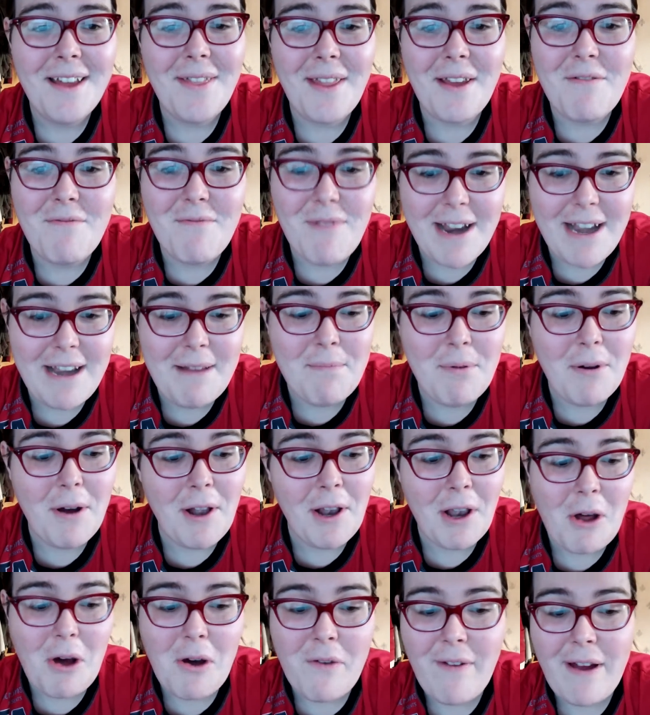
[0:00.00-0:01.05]
They really put a
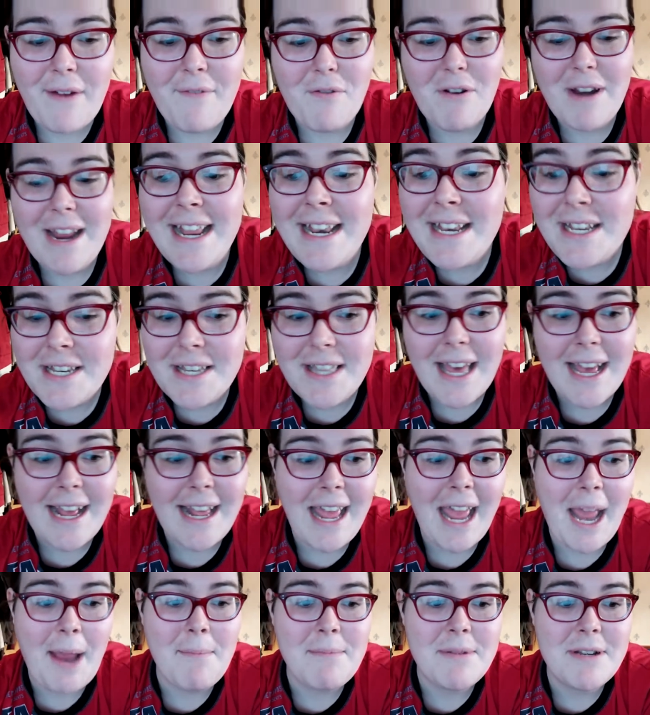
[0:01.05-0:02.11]
lot of effort into that
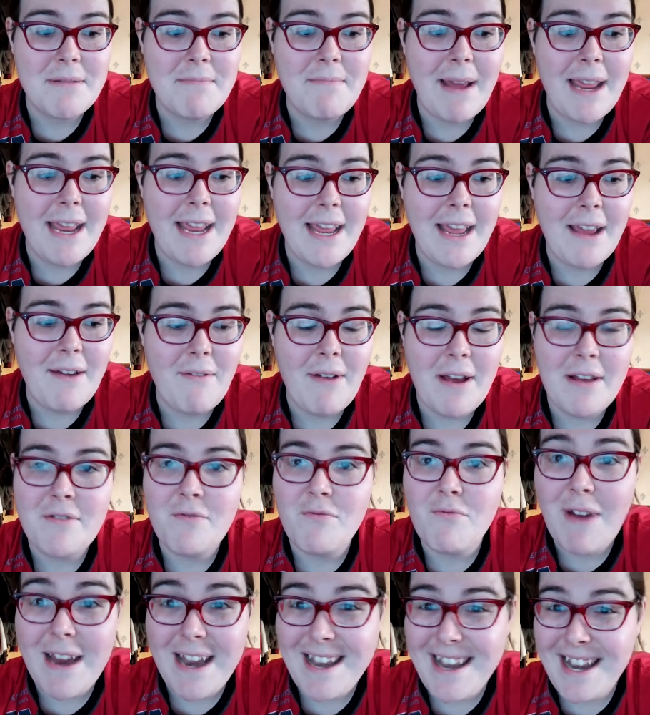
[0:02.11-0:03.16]
game to make it as
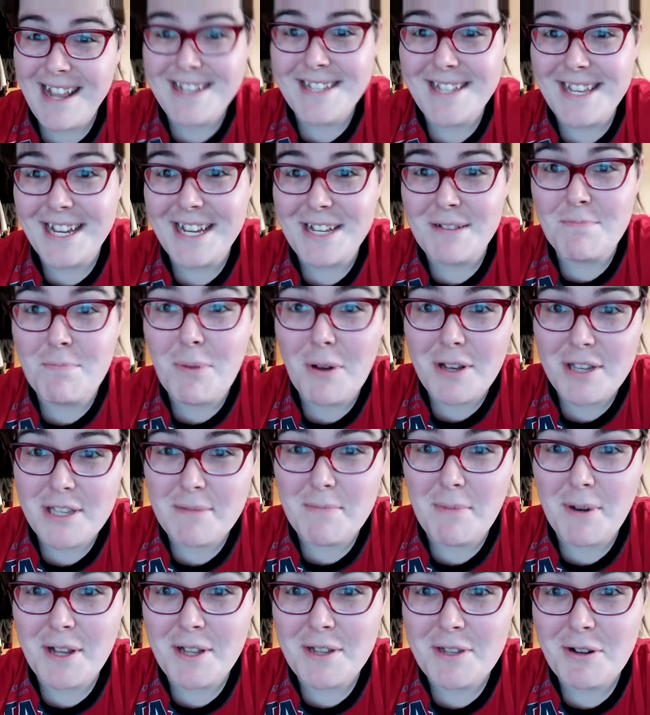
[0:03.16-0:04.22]
realistic as
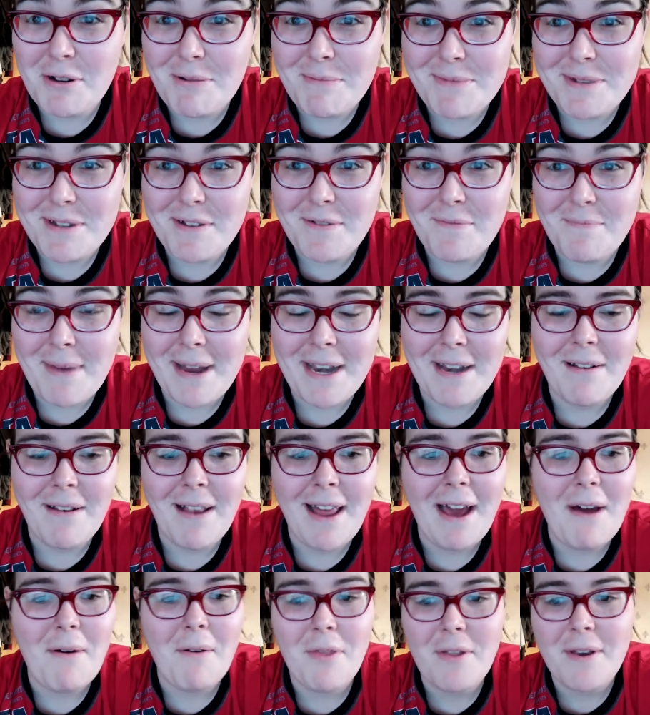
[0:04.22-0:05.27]
possible in terms of mental
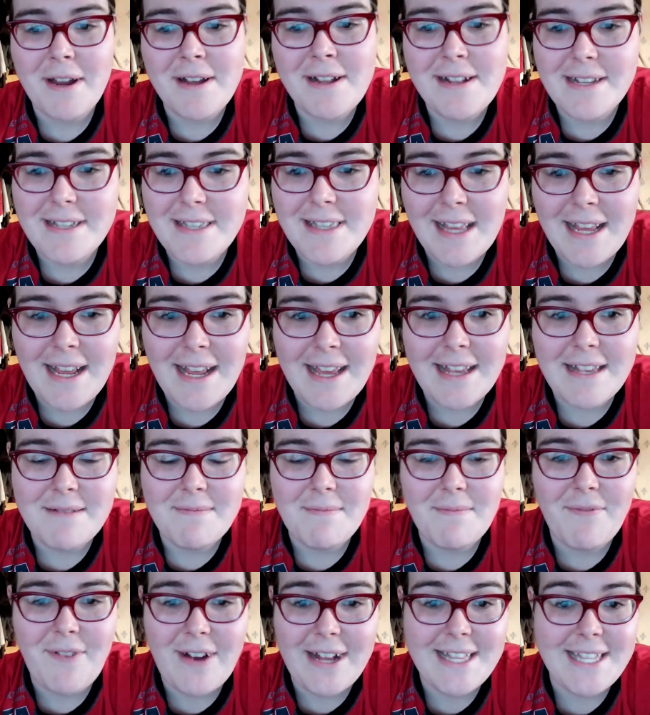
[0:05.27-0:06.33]
health, and I just think it's
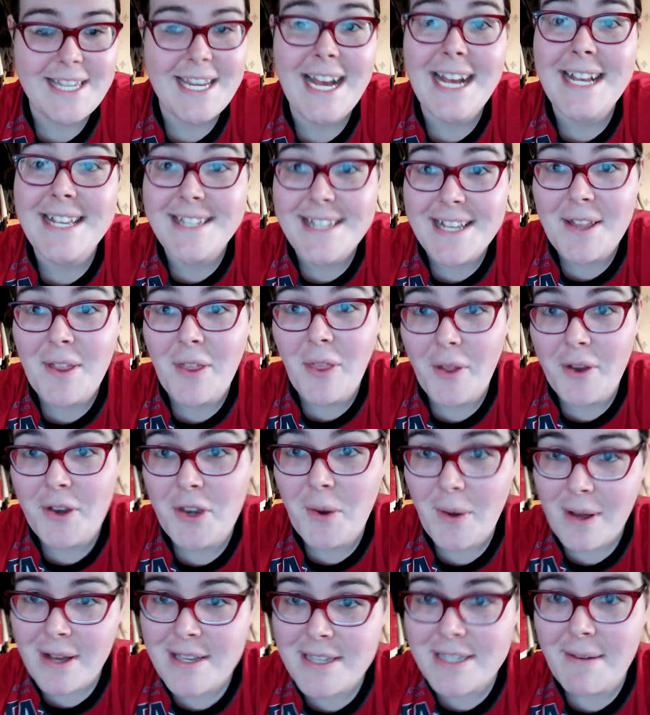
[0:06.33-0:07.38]
fantastic that they're
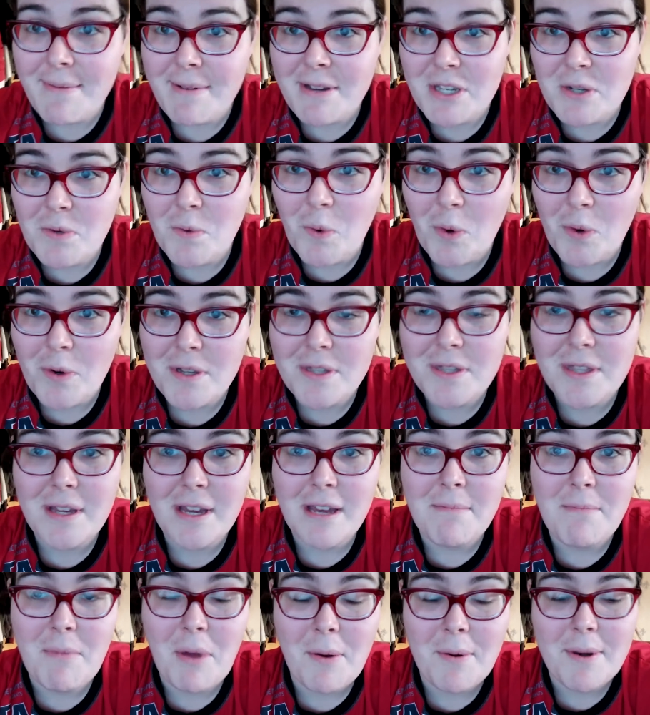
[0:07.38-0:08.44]
doing something towards the
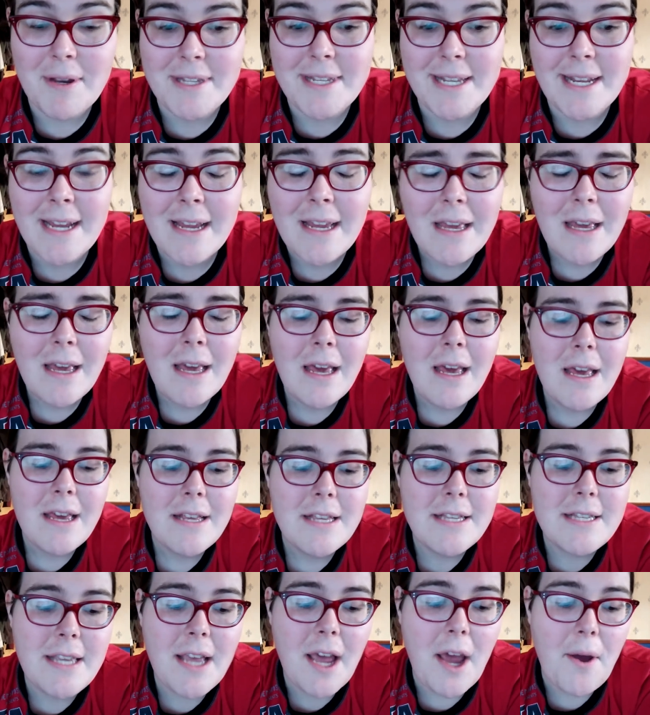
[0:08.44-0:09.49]
community.
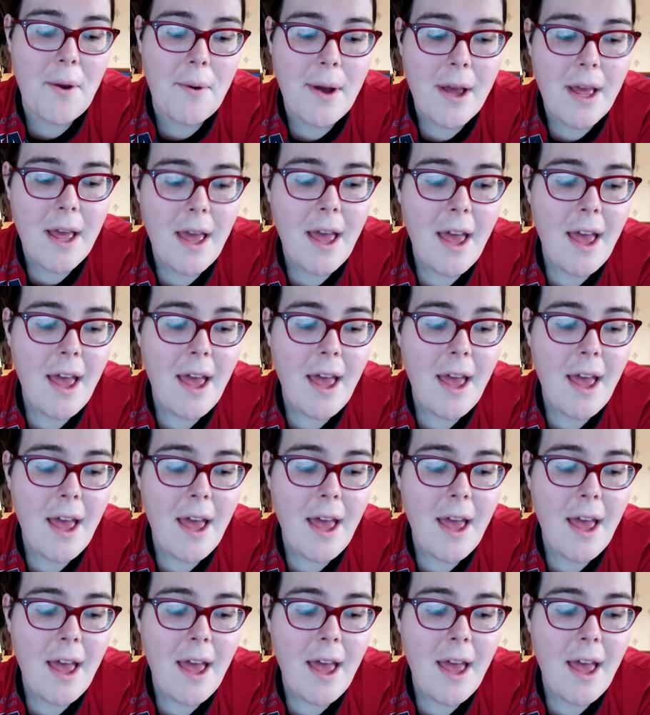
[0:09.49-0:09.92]
So,